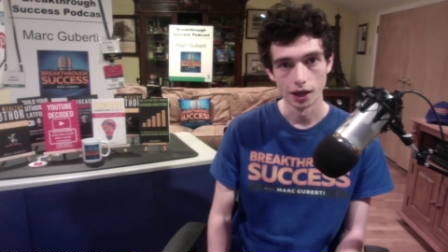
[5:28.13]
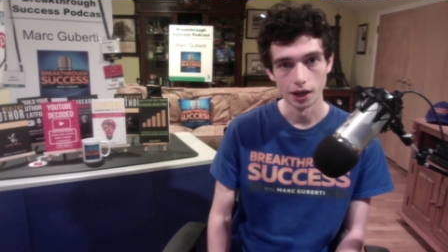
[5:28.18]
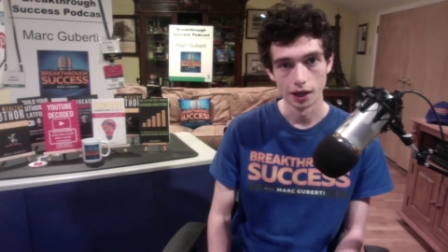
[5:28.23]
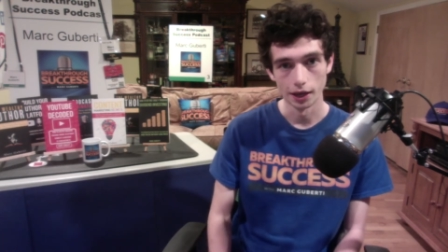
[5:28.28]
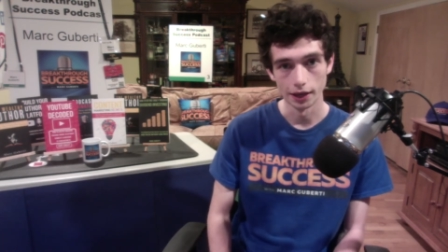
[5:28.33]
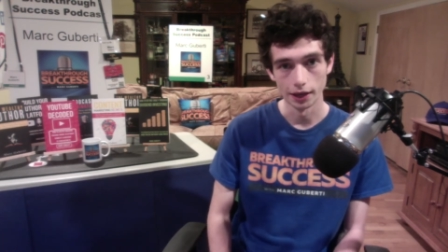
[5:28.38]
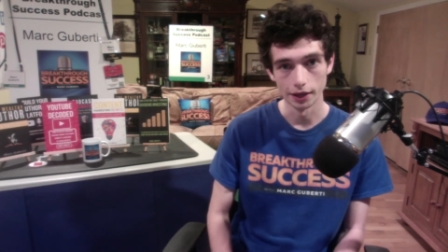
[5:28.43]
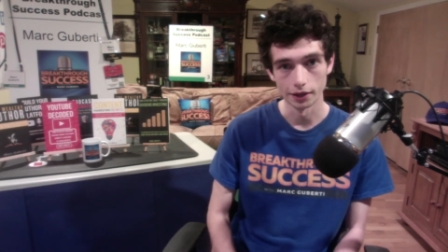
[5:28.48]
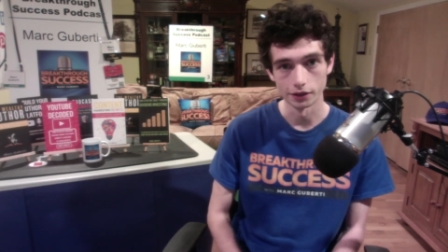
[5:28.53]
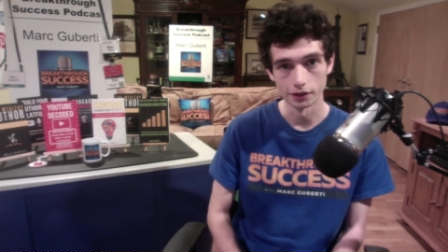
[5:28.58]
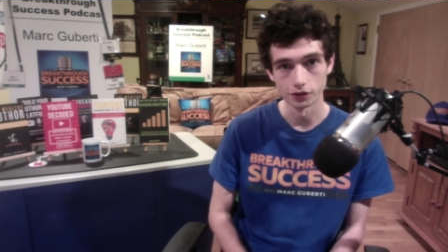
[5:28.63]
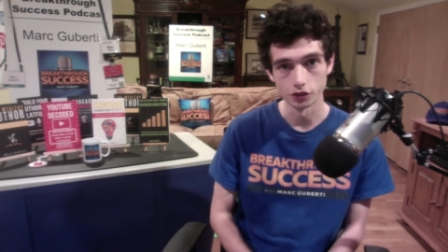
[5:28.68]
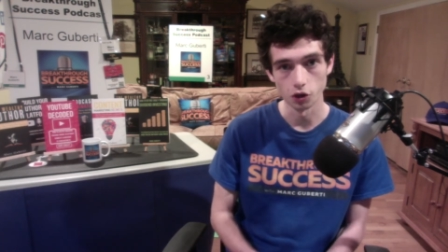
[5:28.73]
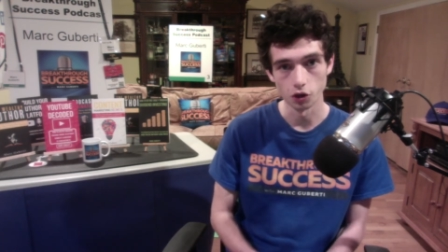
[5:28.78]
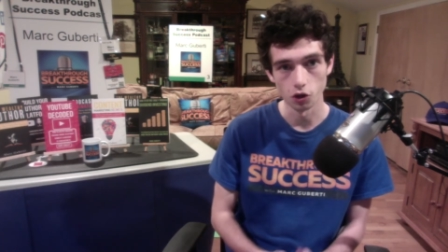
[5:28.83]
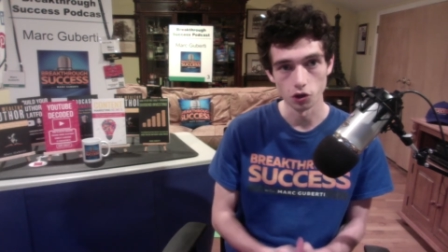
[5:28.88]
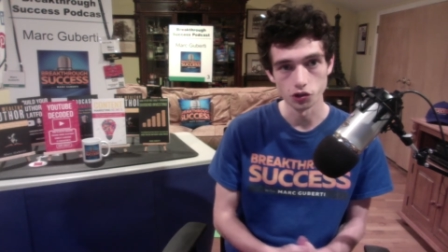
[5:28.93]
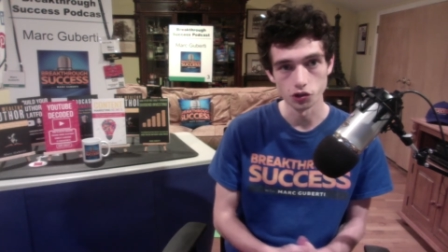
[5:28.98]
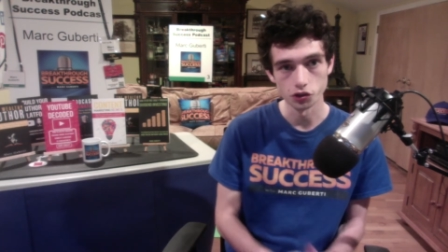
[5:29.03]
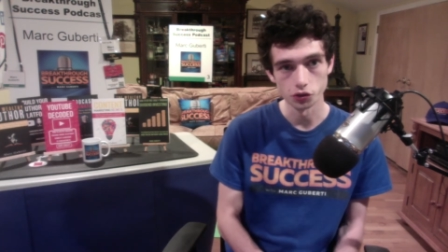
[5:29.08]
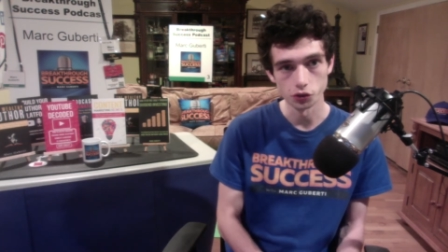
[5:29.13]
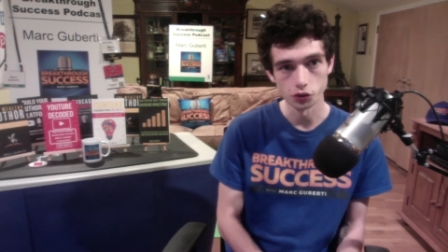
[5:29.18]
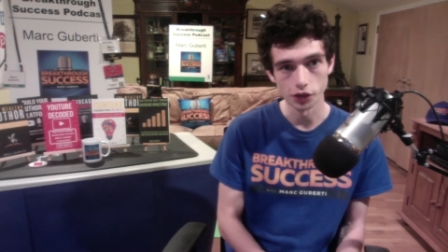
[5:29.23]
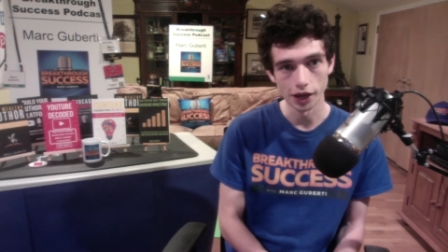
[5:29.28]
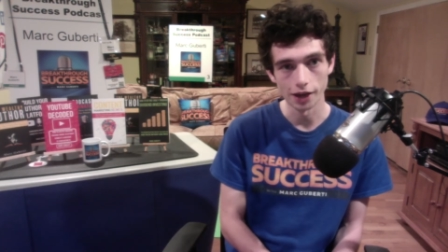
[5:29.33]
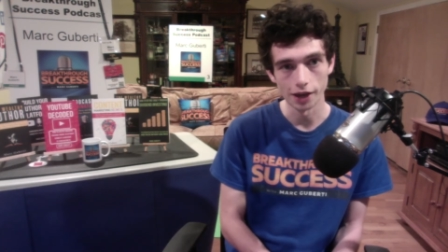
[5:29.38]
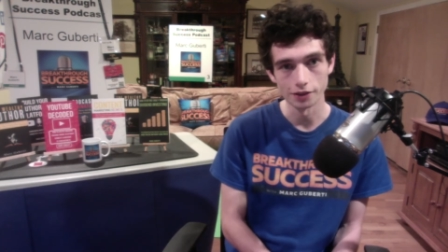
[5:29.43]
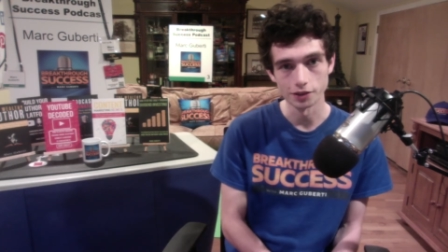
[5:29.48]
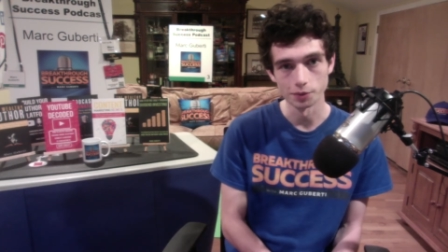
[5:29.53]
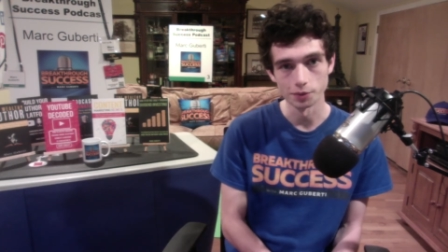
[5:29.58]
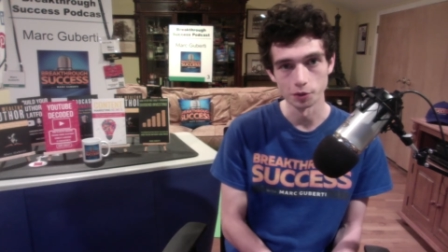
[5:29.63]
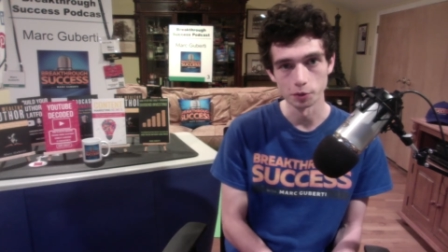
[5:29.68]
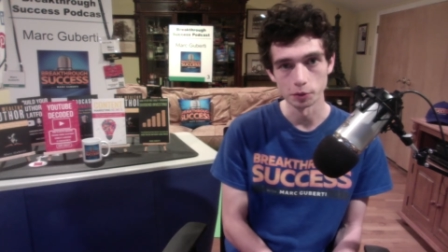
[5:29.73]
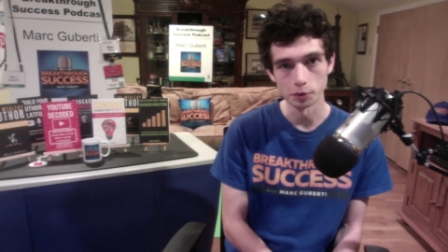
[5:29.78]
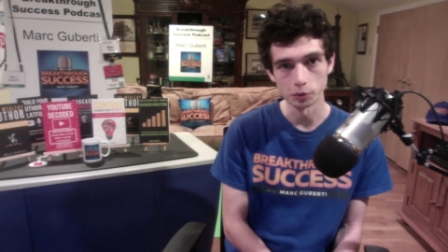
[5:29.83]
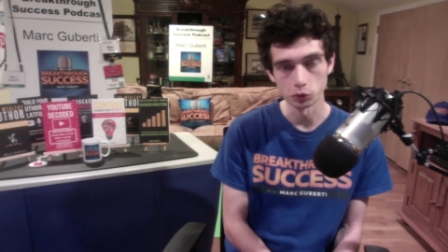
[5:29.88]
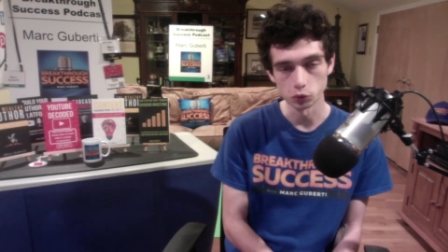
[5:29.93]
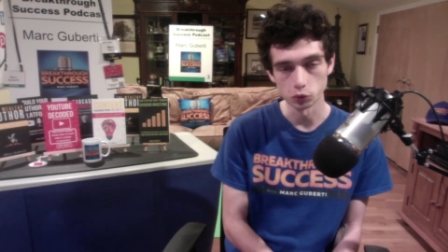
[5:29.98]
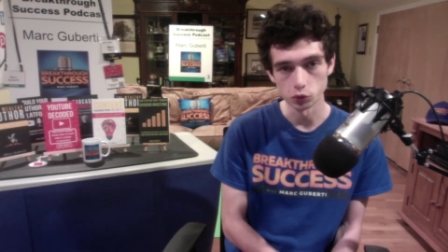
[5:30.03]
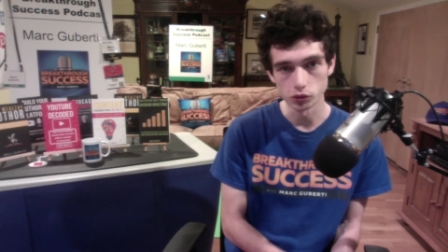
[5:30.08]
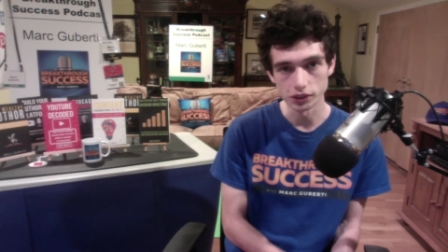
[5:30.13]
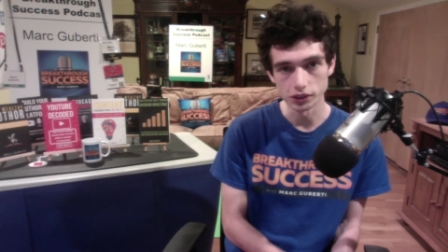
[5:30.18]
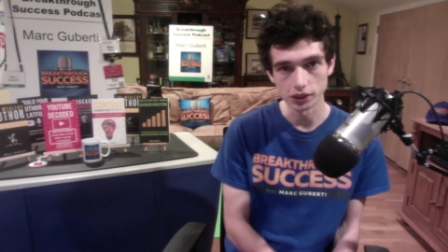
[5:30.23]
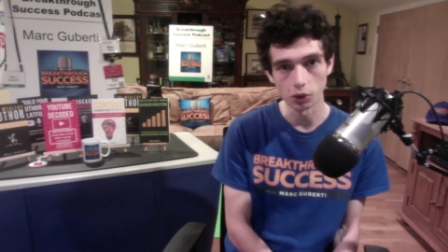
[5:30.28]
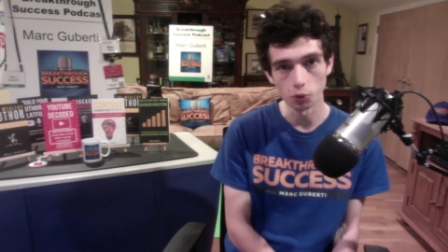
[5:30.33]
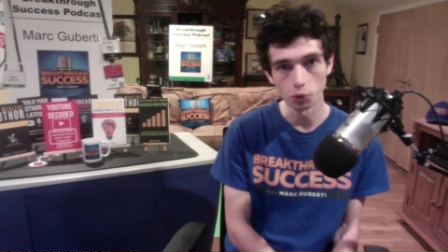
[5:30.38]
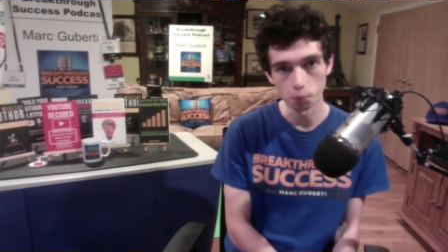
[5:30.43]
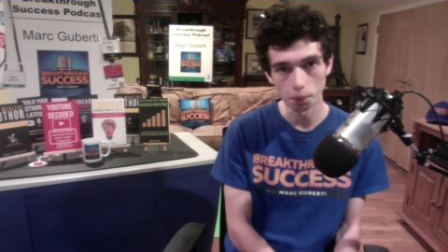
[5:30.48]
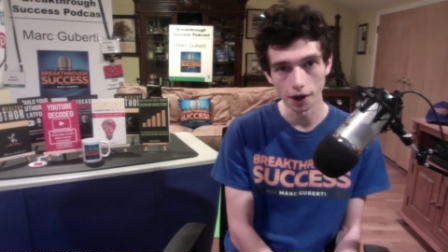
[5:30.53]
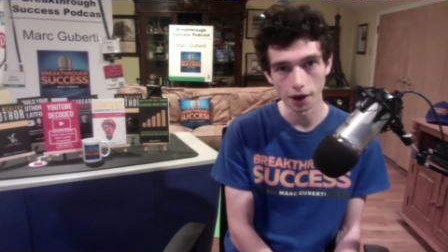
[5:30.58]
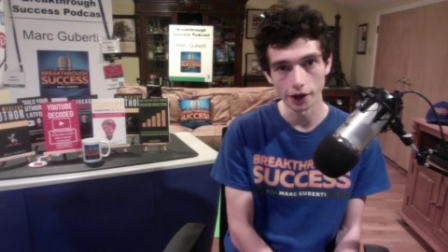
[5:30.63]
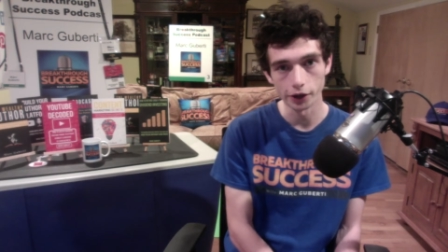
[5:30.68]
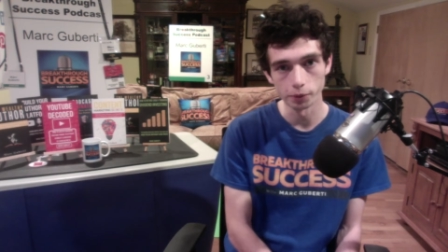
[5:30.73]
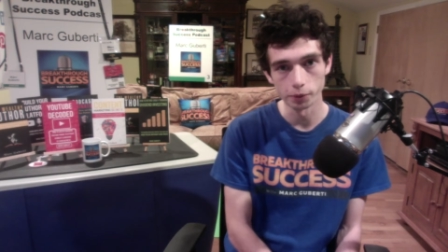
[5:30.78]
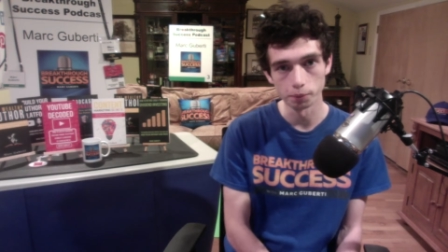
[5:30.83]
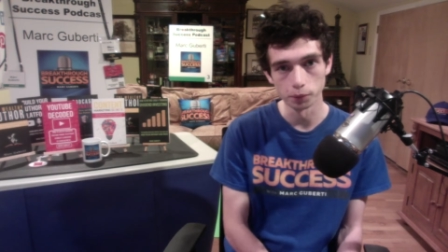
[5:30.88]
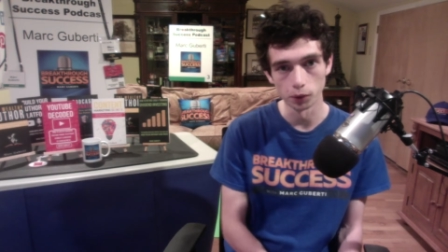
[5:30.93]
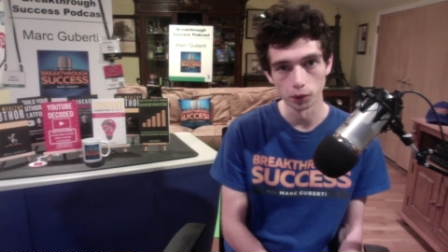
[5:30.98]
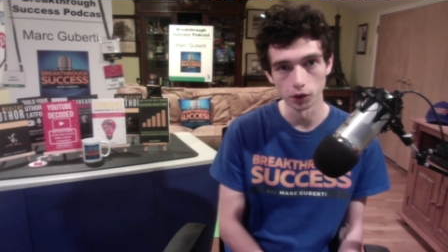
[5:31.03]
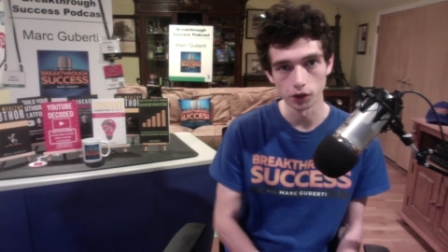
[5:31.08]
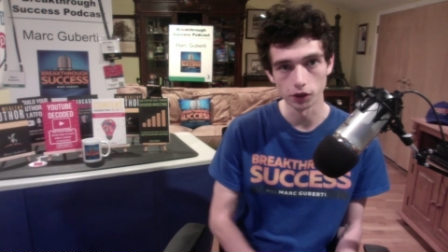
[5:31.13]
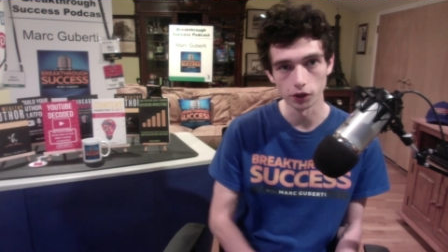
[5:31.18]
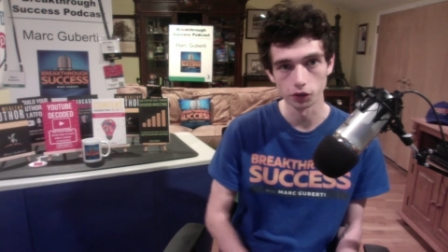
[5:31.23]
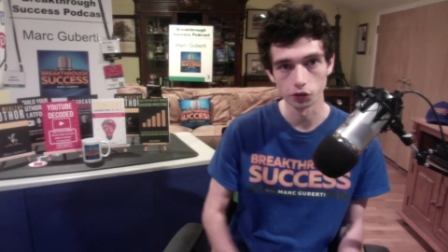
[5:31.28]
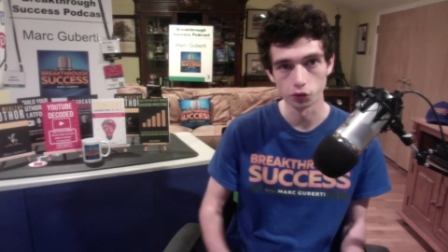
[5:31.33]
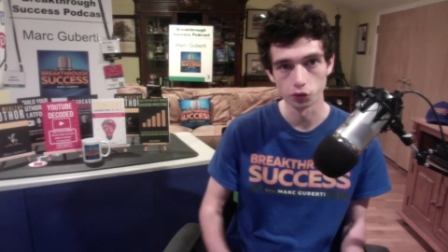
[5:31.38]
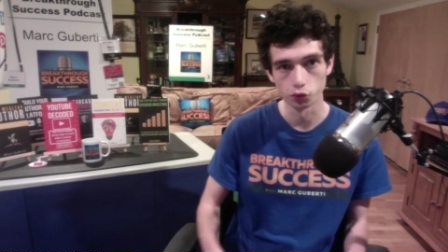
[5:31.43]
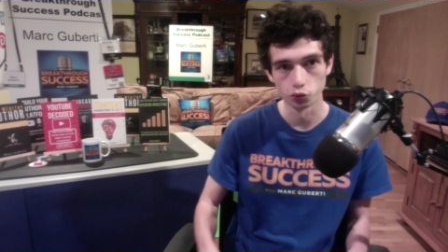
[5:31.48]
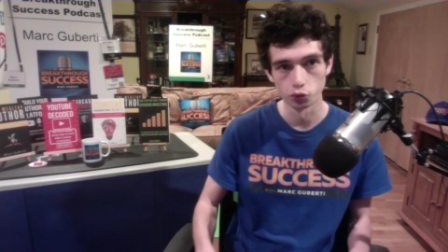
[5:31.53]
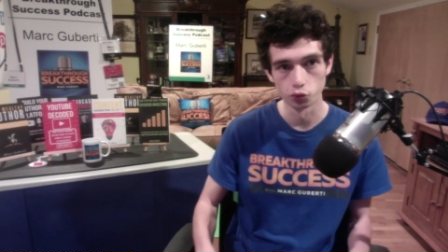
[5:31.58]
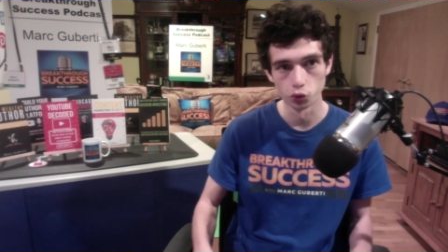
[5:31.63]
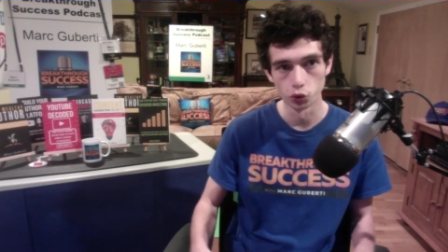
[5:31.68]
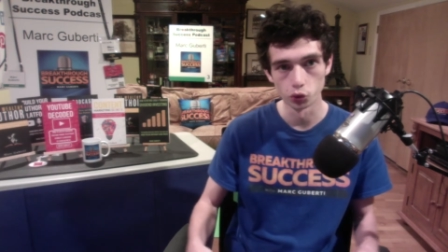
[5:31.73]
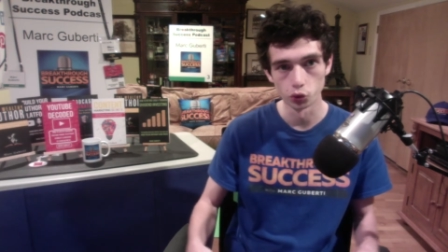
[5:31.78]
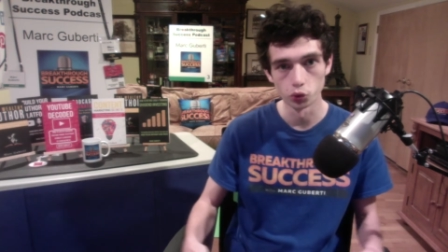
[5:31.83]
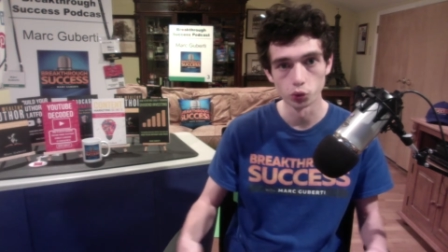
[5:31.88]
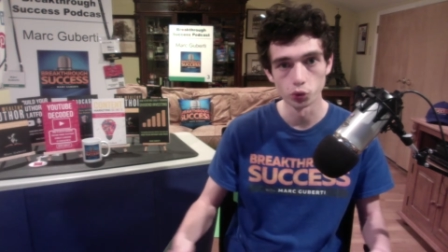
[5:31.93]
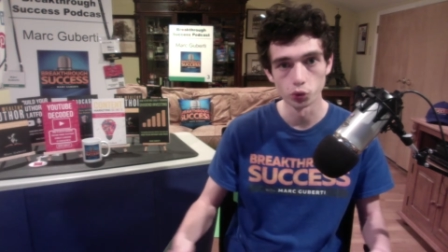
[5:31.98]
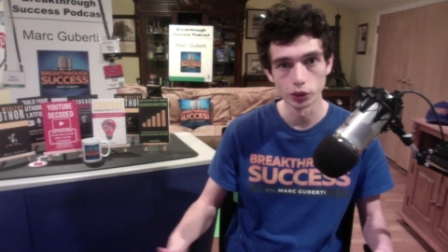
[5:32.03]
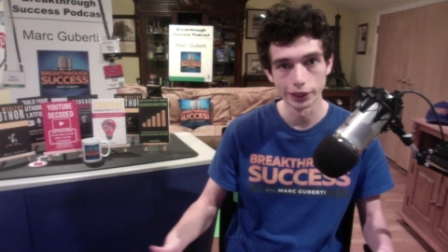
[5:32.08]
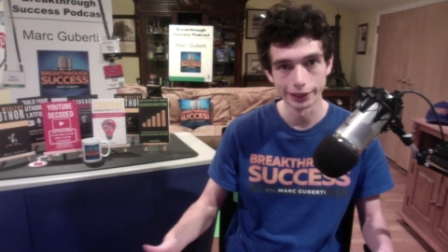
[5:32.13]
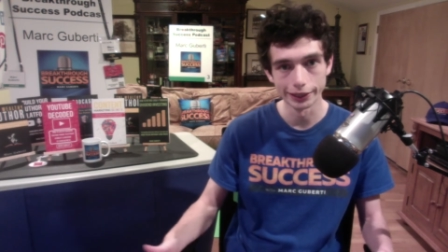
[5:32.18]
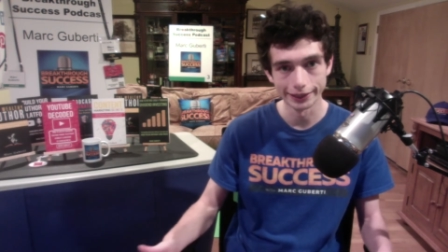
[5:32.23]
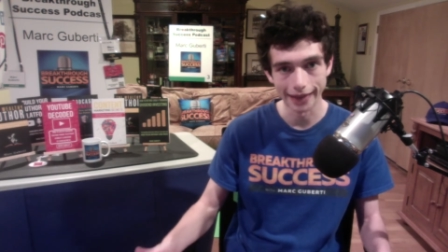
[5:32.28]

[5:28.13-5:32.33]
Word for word: and also, you get some of the people who don't buy your book through